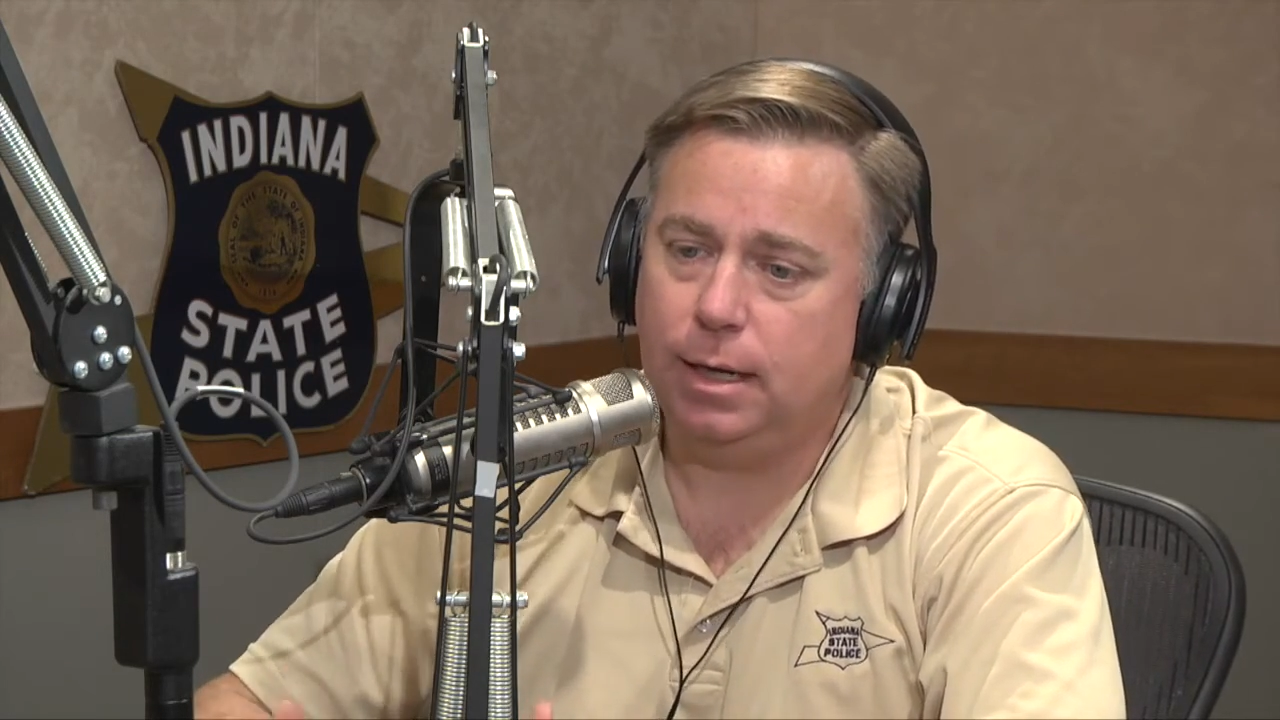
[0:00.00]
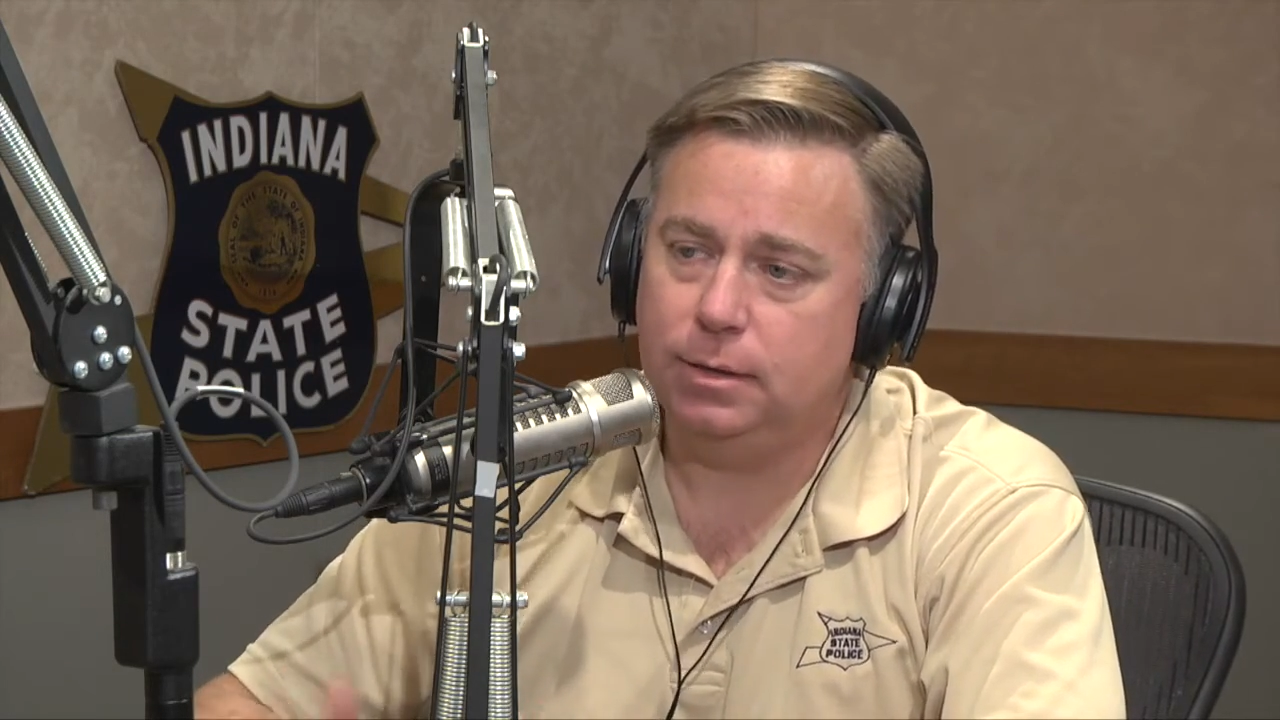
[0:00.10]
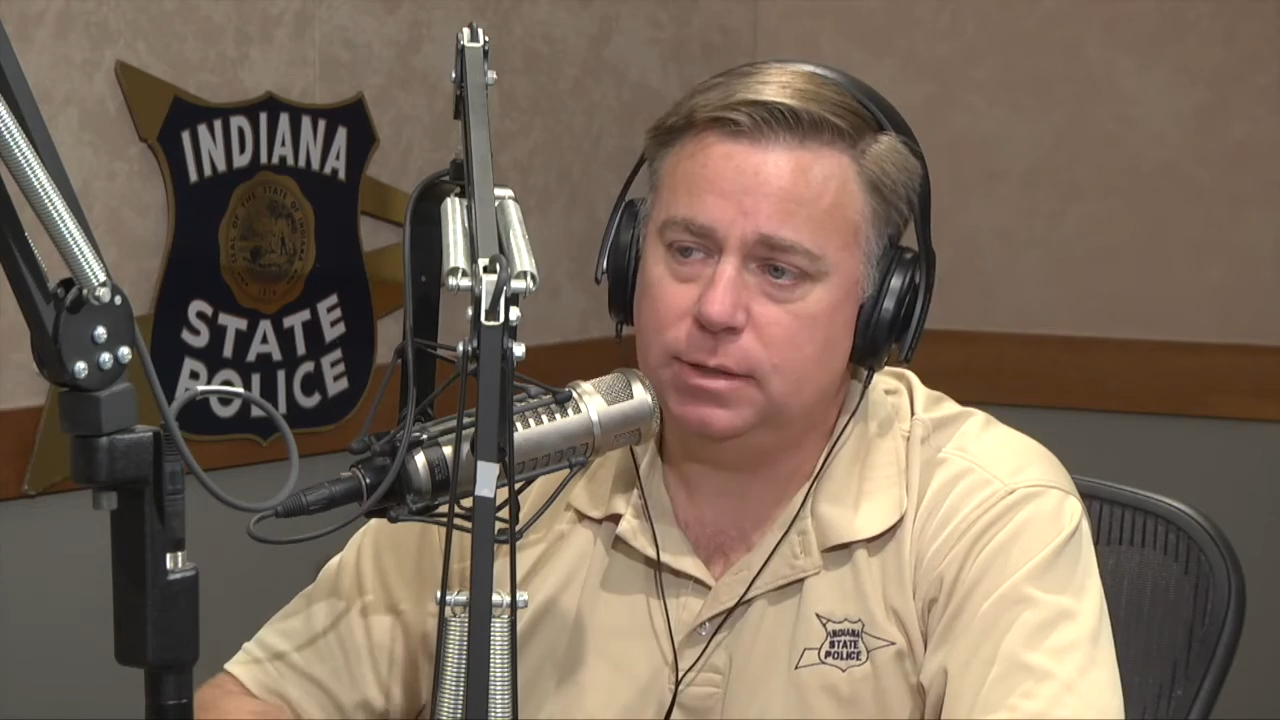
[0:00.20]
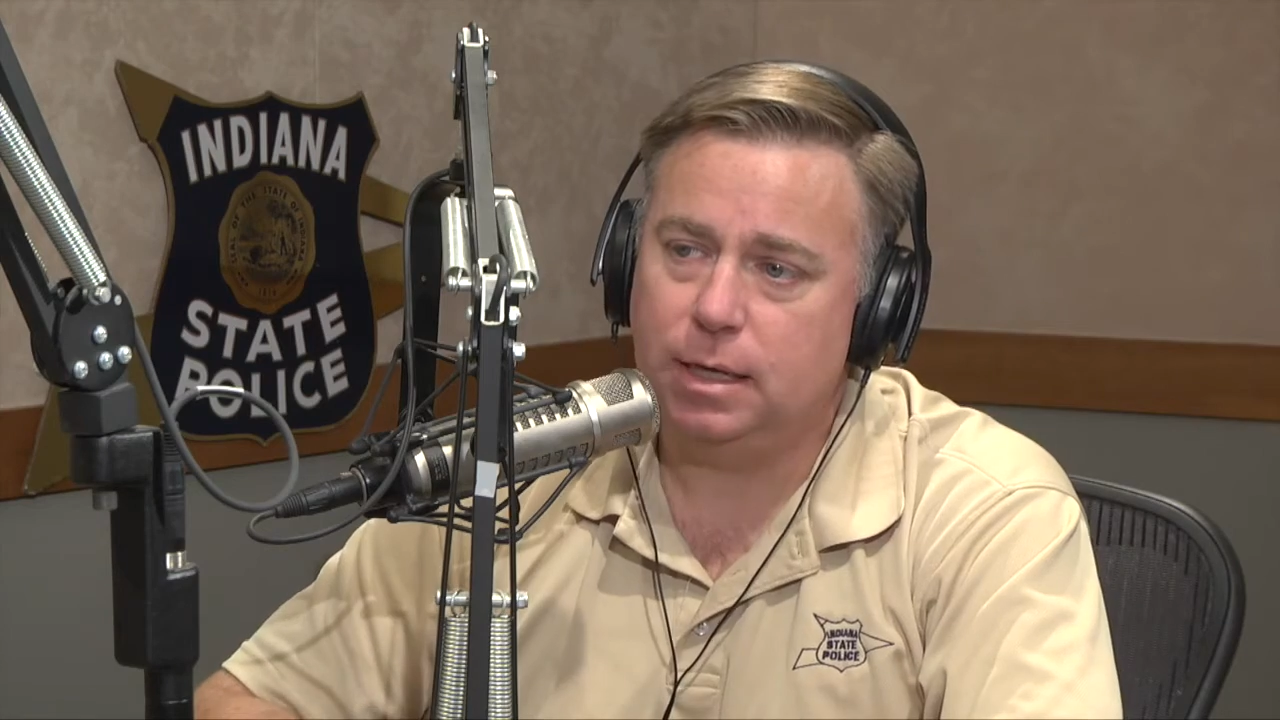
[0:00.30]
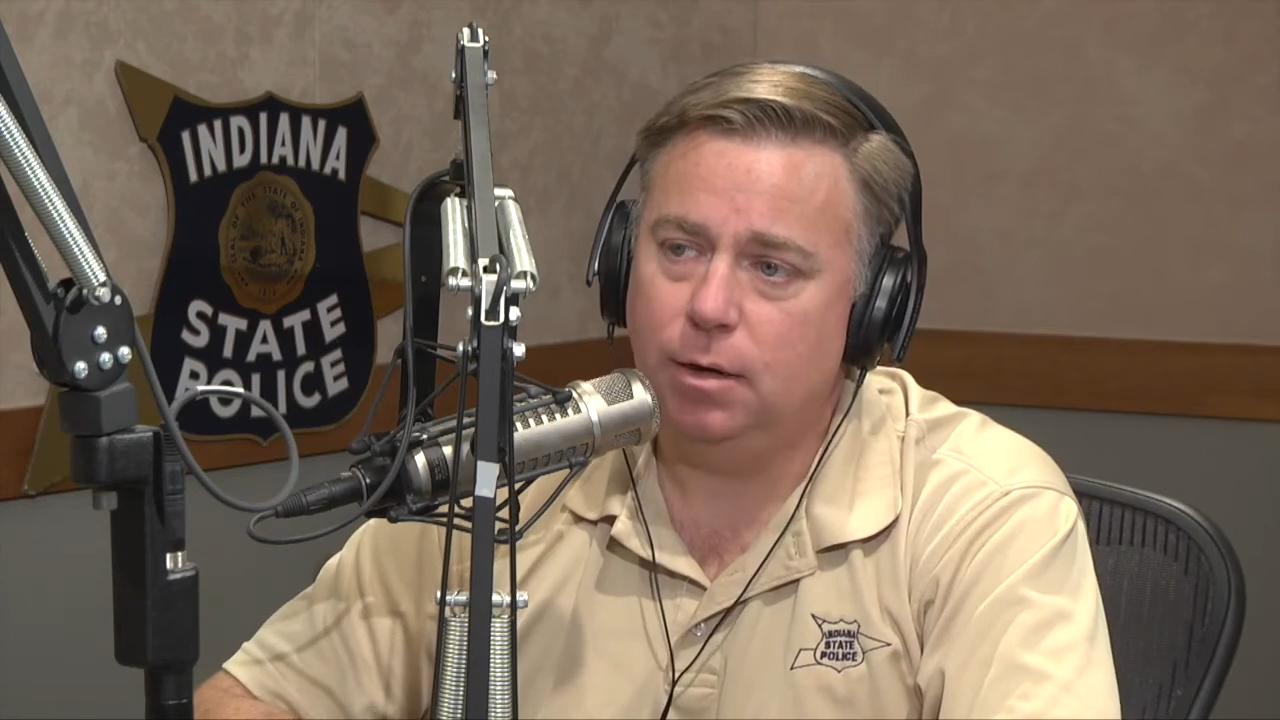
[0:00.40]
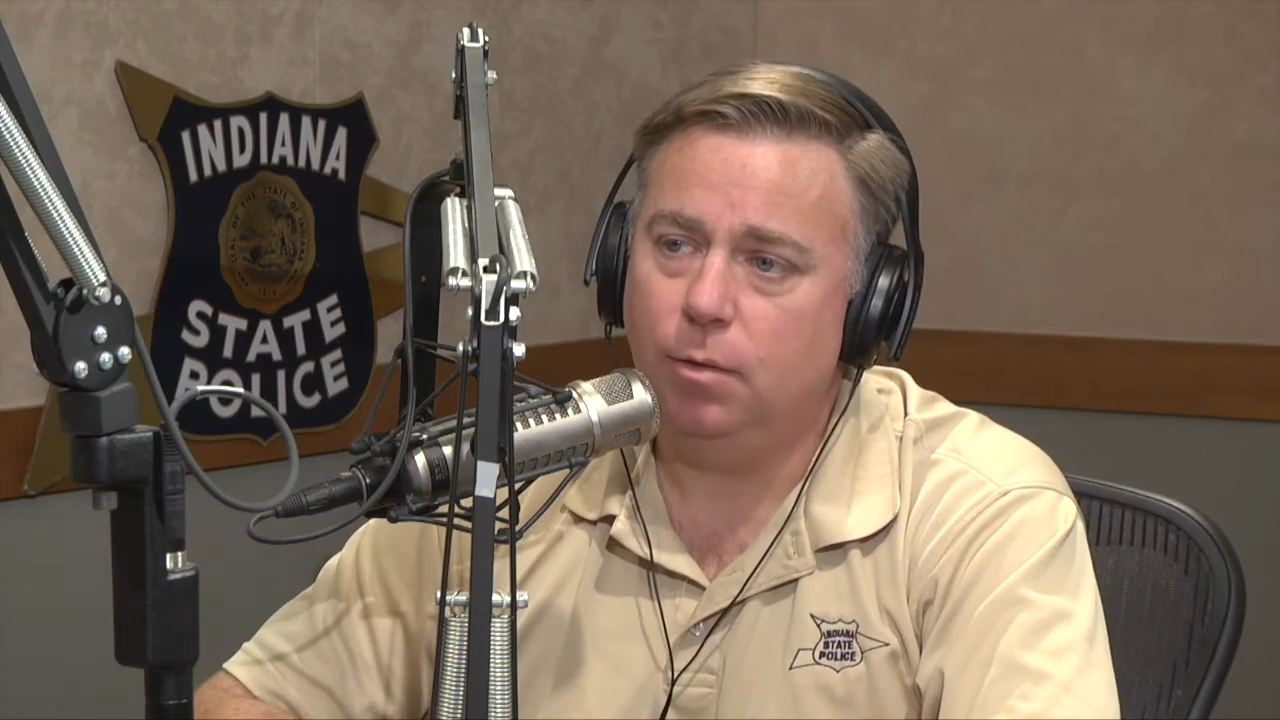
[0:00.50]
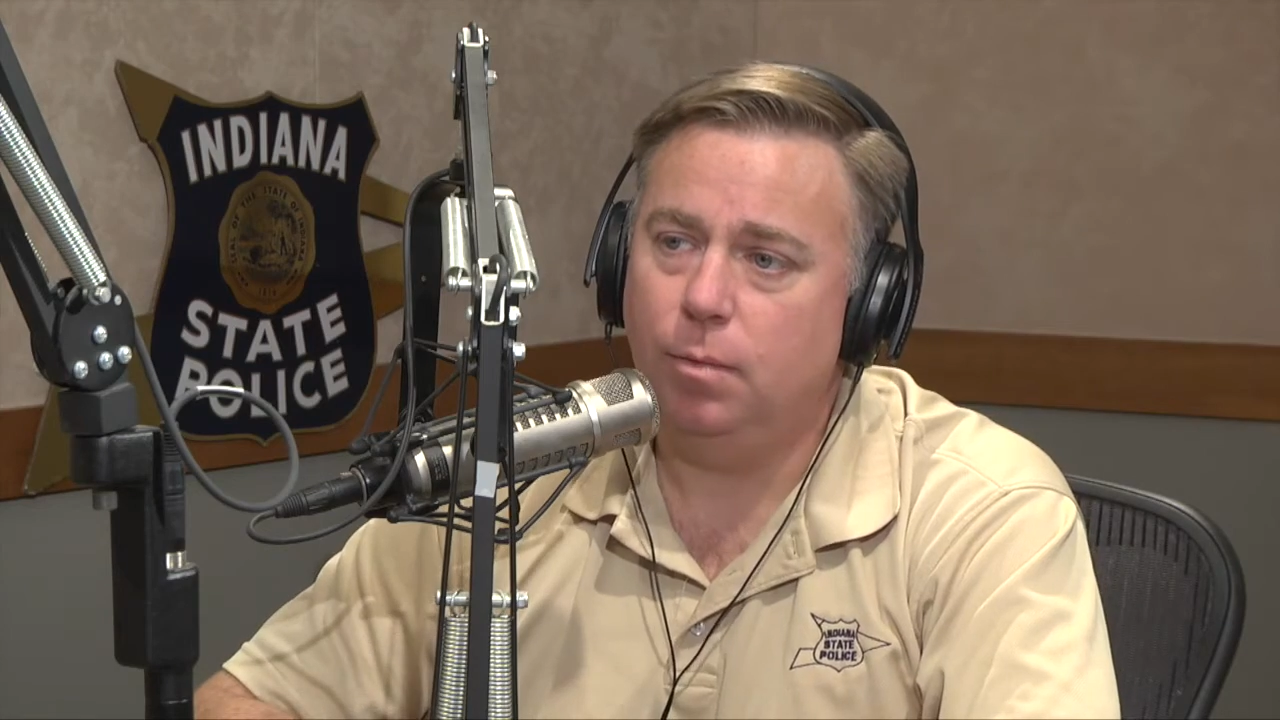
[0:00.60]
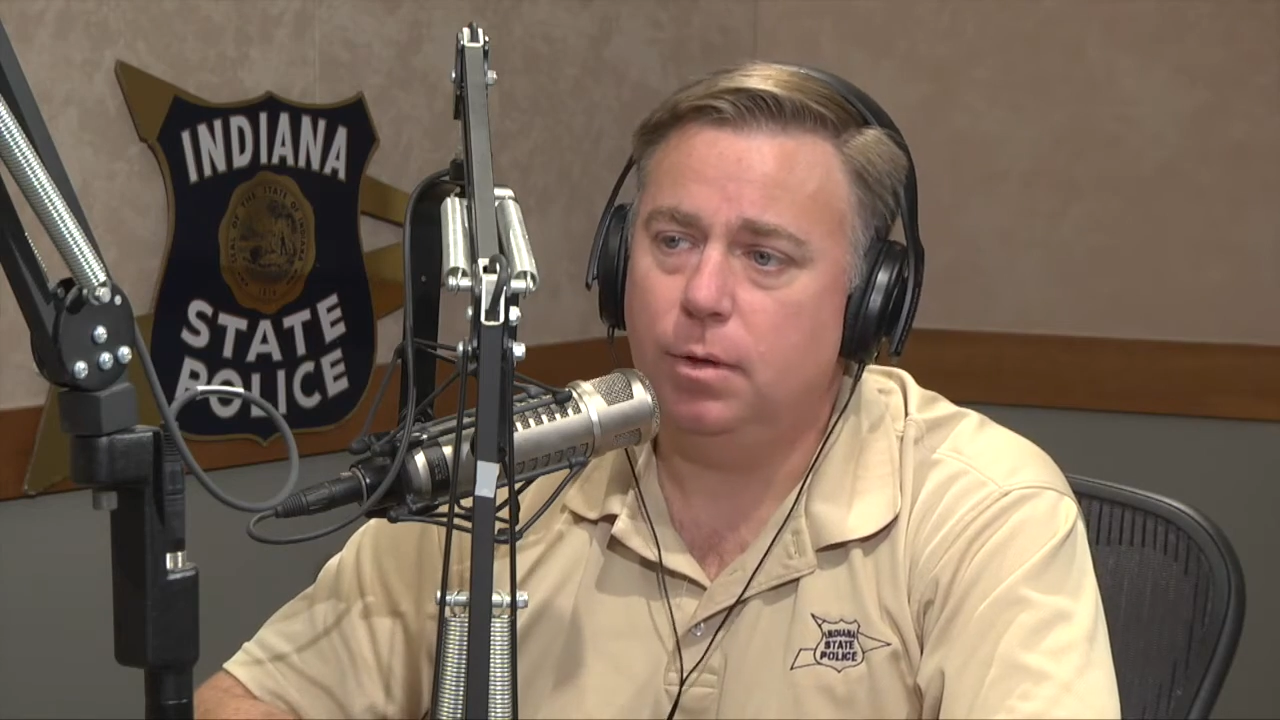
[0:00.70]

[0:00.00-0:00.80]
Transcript: it and say, you know,